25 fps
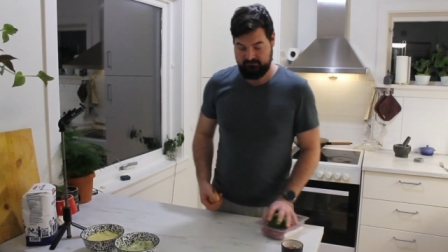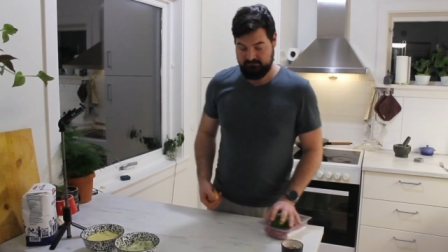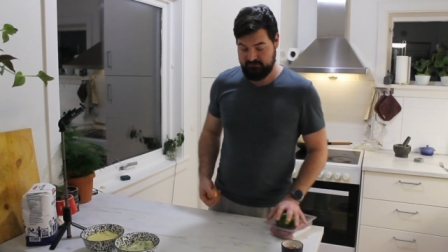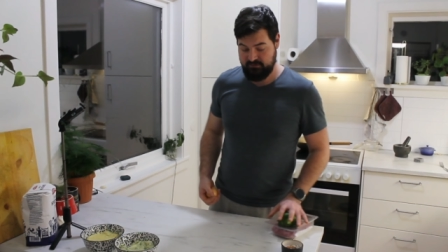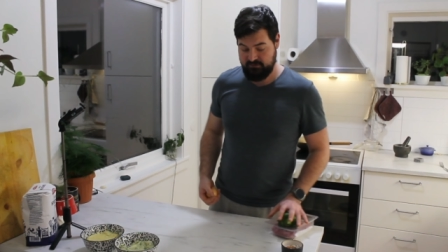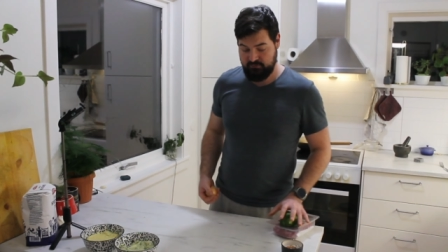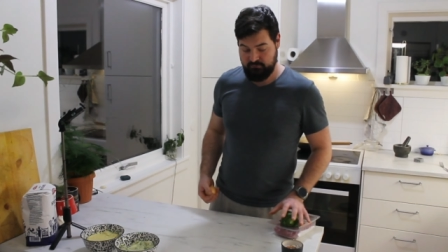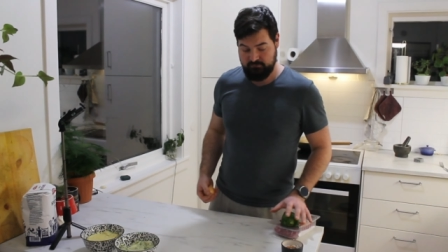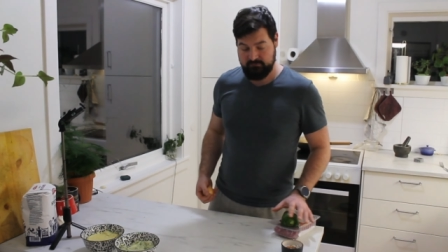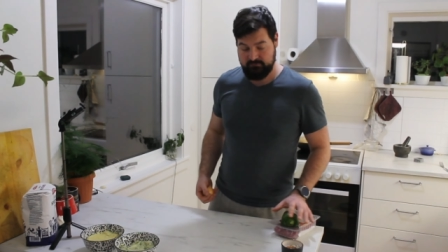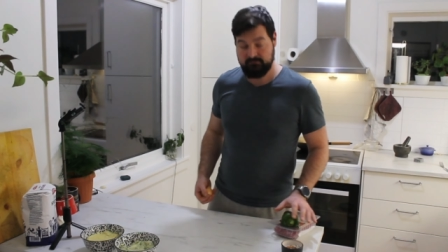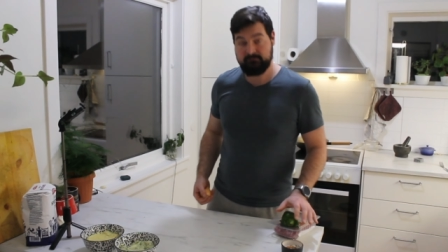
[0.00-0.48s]

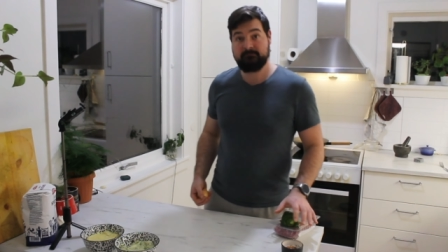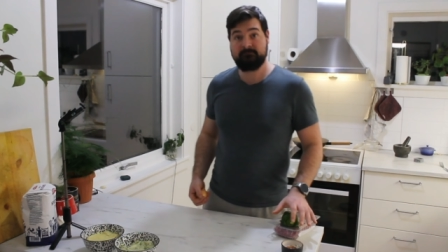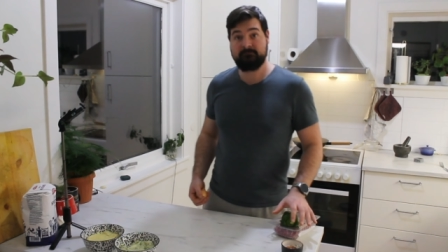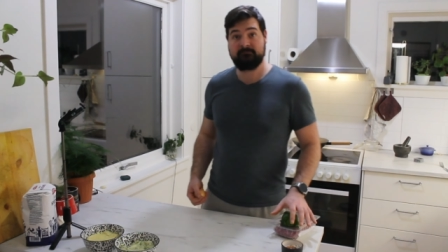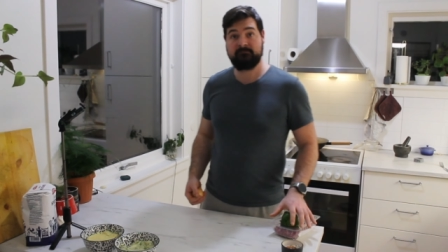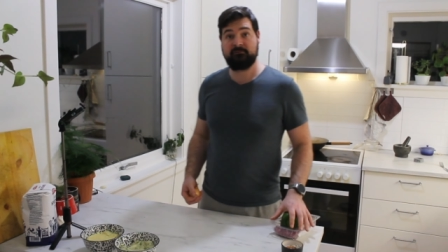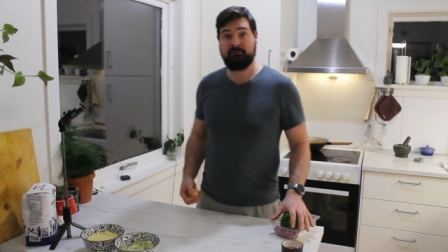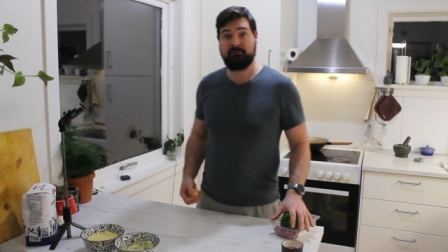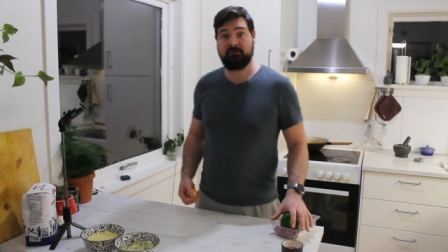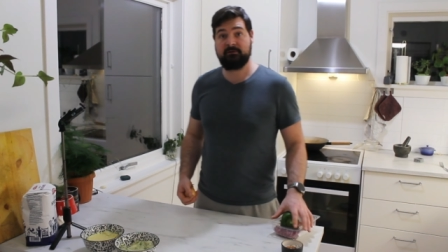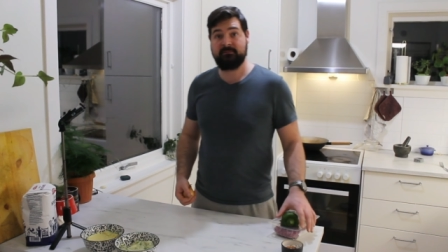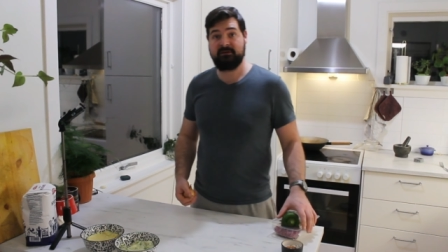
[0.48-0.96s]
So,
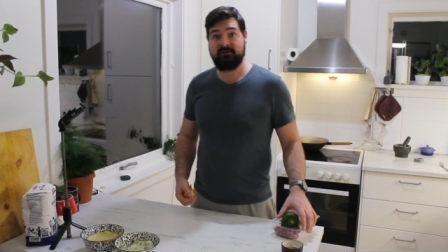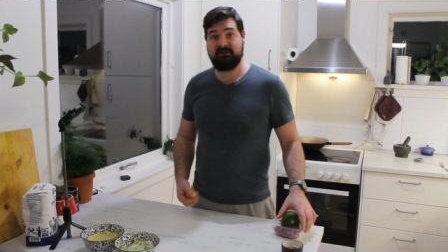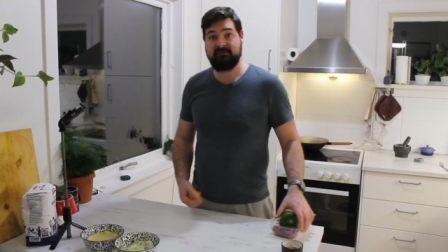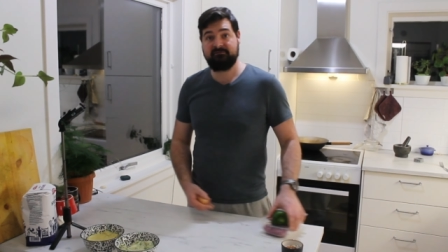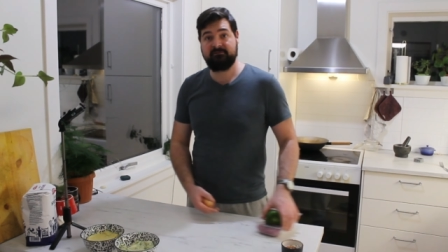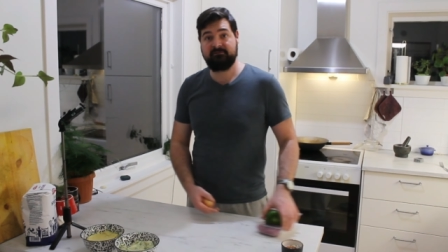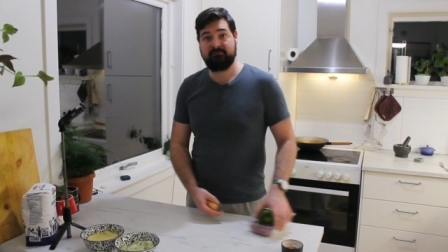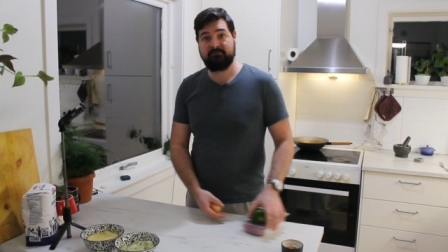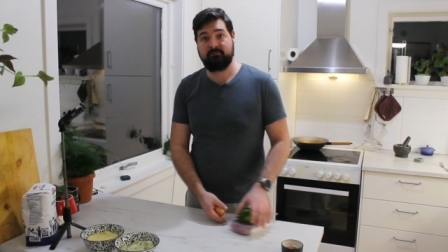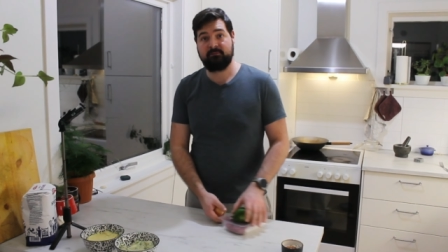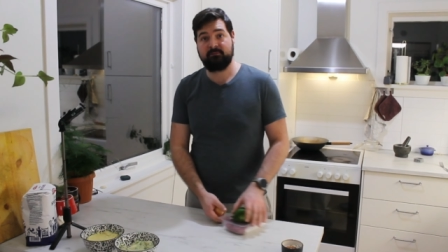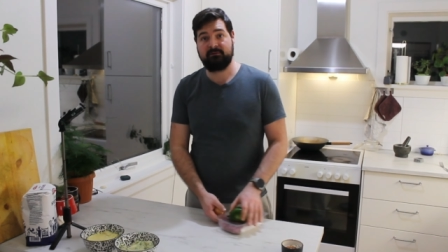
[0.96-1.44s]
for the
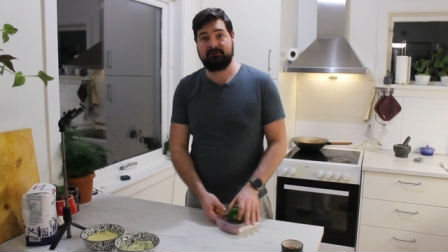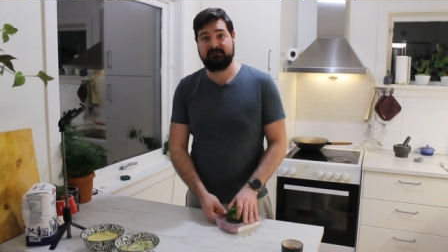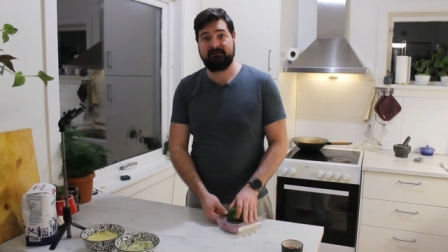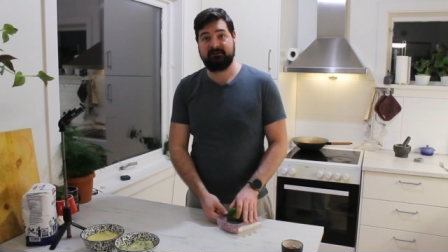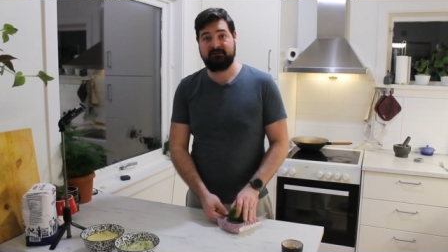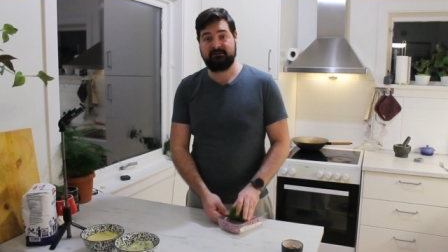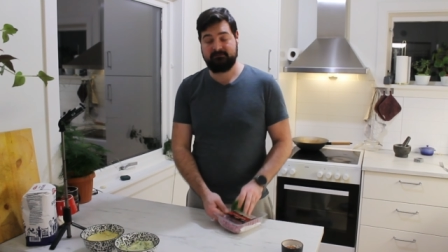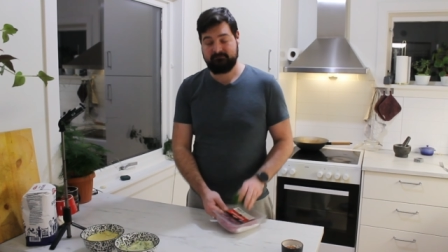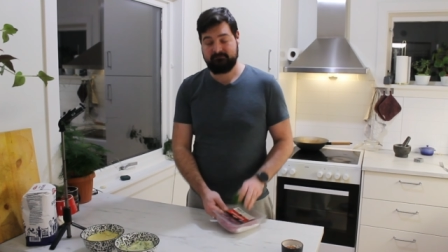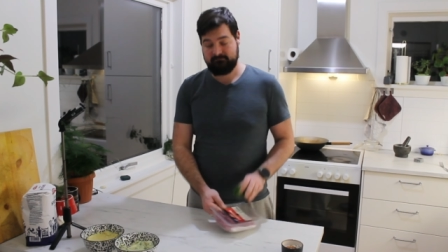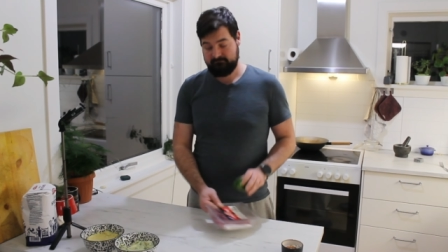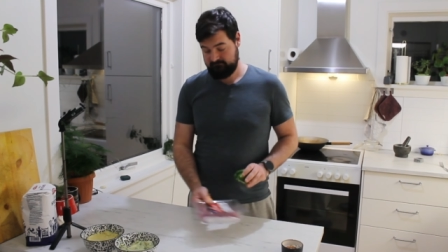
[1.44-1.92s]
beef, we'll
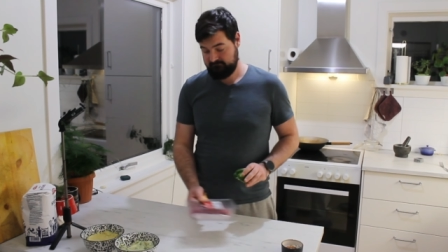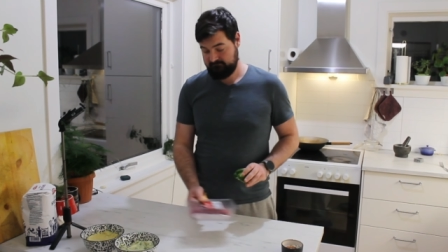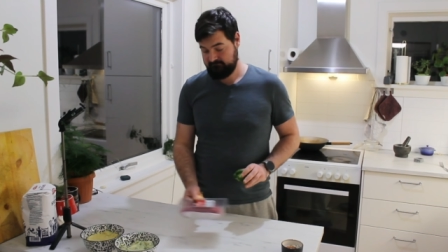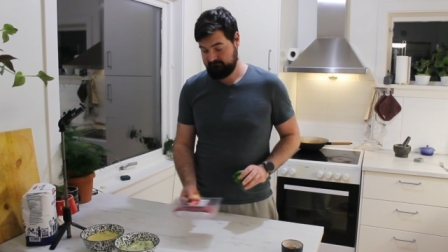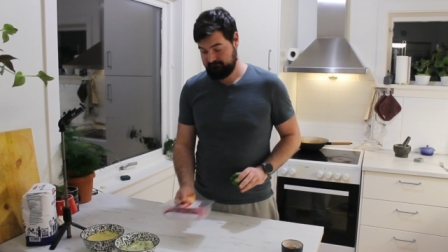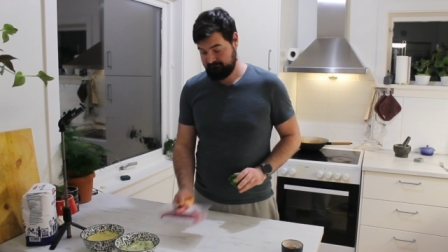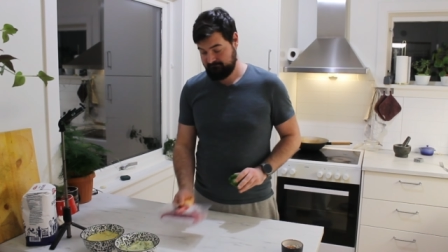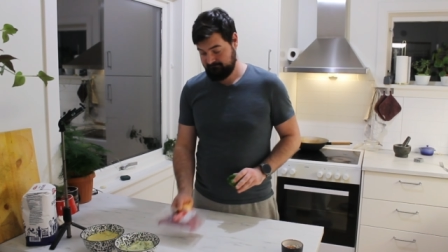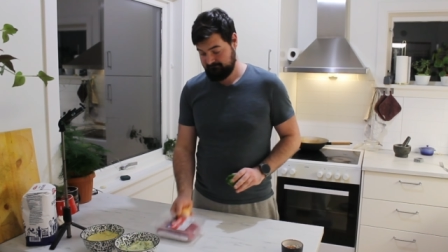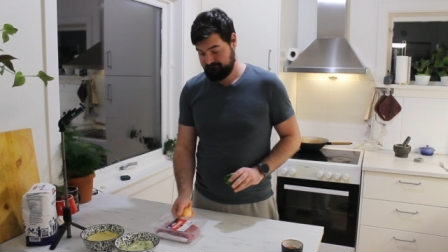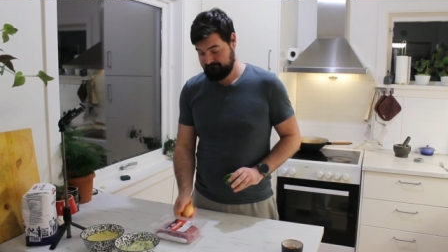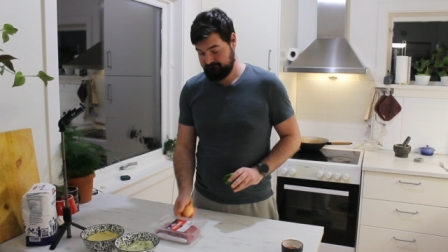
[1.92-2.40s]
need
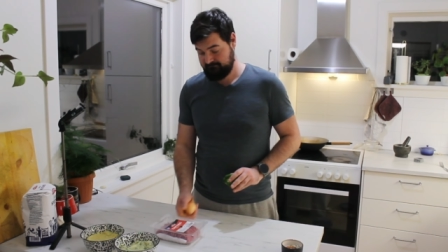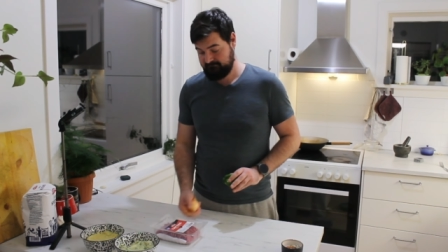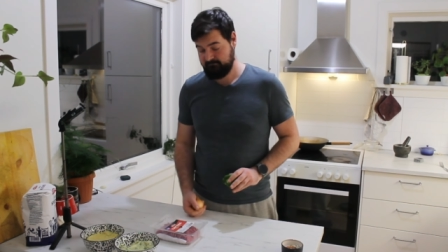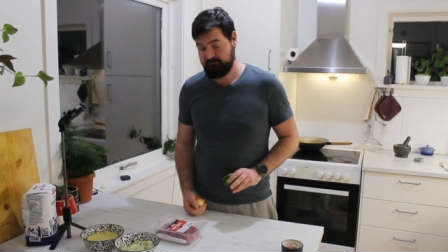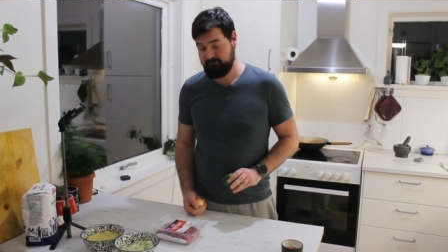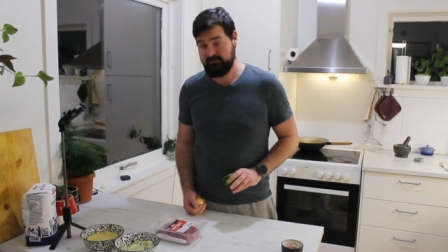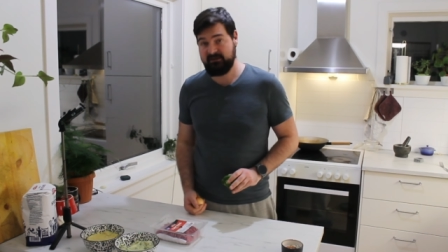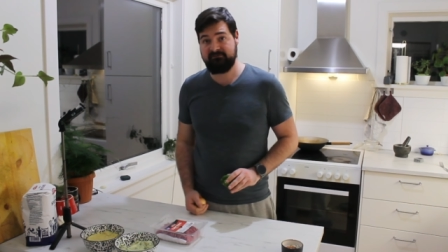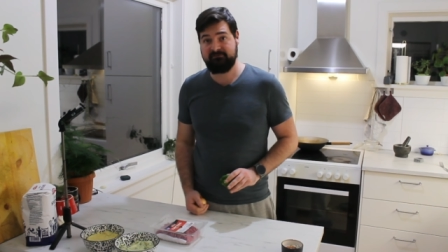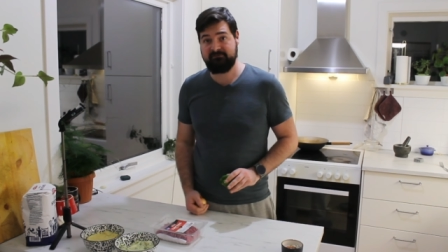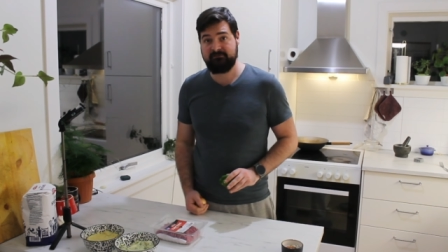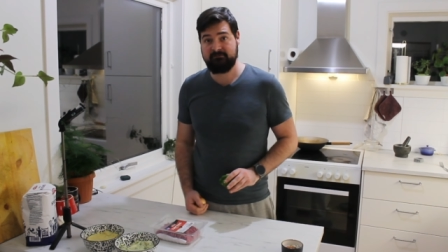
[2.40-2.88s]

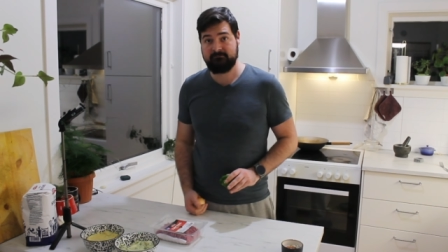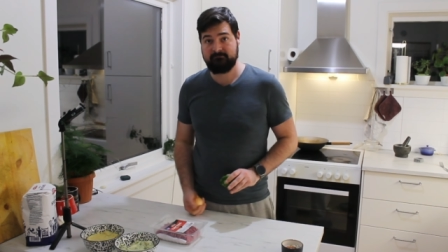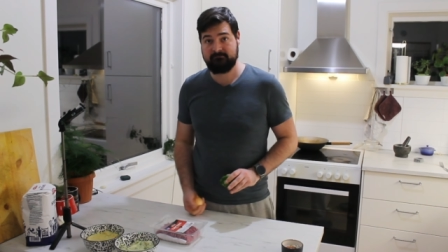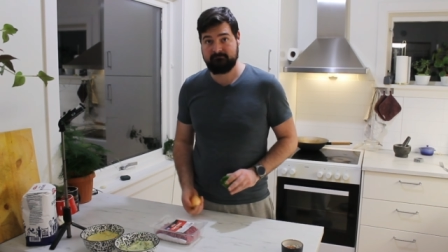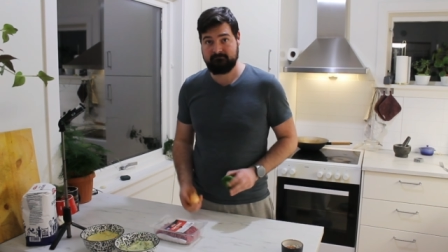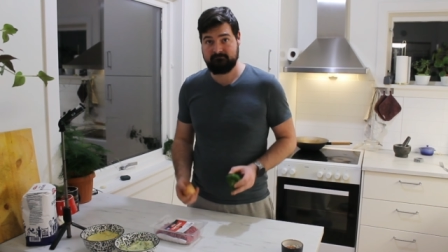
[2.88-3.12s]
beef,